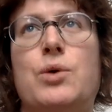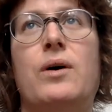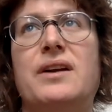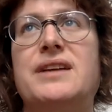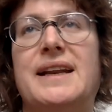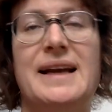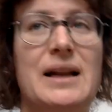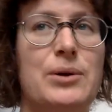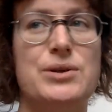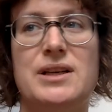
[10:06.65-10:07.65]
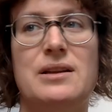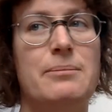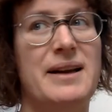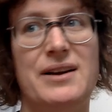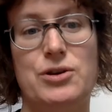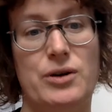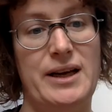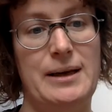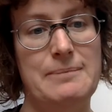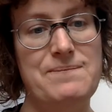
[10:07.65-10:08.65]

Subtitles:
equality and inclusion in the military.